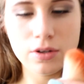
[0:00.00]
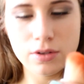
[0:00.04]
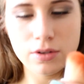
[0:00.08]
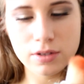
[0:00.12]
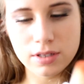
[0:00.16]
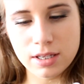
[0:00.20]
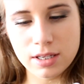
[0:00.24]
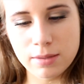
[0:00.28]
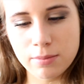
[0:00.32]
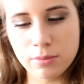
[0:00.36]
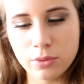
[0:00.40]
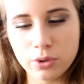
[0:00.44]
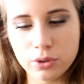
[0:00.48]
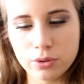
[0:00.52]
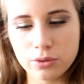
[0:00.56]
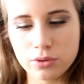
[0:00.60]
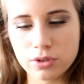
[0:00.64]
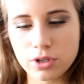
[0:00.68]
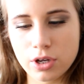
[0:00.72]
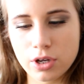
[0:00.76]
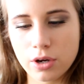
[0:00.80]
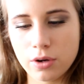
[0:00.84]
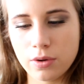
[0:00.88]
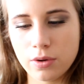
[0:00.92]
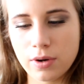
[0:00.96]
to use the Model
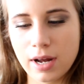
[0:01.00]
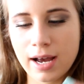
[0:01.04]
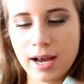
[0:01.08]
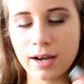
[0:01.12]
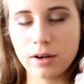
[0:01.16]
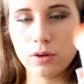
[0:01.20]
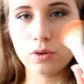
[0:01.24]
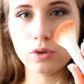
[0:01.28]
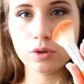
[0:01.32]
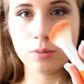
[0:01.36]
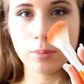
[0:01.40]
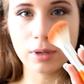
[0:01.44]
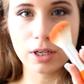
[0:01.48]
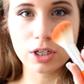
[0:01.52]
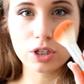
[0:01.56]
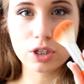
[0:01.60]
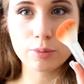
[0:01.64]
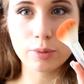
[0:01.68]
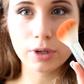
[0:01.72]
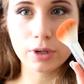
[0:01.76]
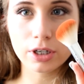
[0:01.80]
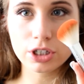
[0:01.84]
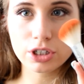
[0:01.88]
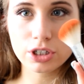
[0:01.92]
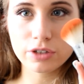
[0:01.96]
Zone angled
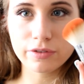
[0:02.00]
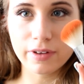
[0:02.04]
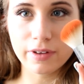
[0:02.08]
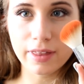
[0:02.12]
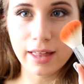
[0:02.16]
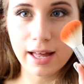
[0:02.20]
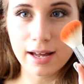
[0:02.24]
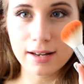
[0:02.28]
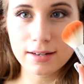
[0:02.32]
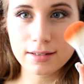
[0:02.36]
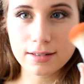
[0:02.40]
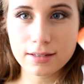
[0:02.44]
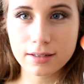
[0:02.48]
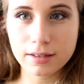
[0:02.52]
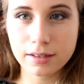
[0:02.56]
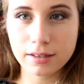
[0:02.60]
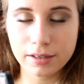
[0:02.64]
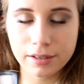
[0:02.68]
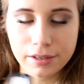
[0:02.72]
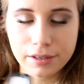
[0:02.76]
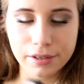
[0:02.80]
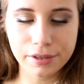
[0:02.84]
blush brush for that.